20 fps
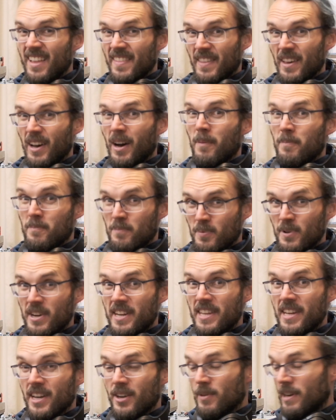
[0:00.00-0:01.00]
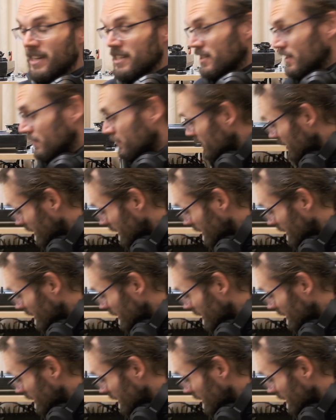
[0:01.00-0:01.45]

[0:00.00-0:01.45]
They are pretty aggressive.